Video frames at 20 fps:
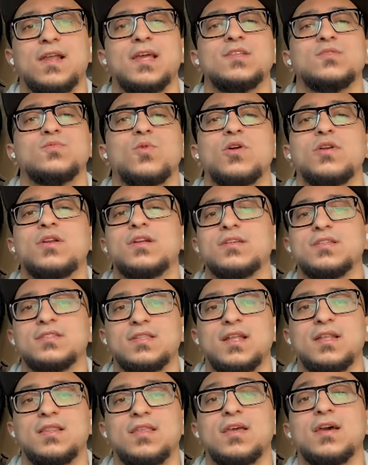realize
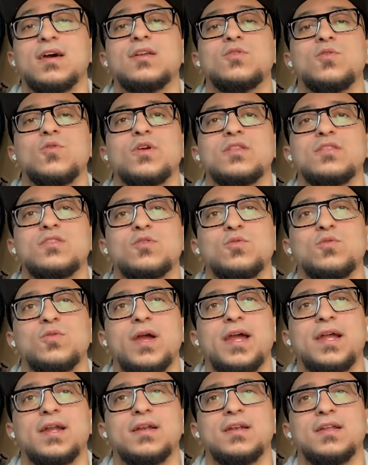what it is that they are
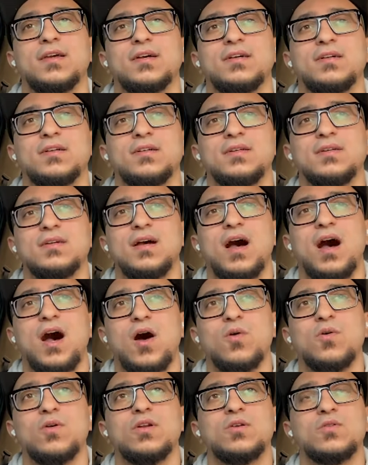going through, and
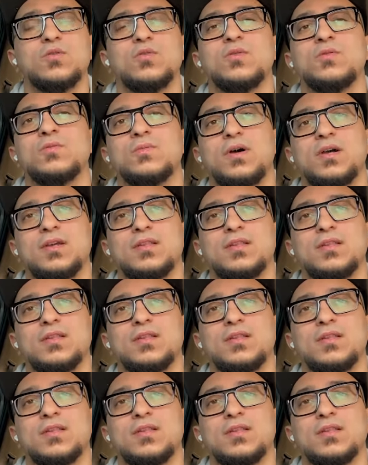avangalukku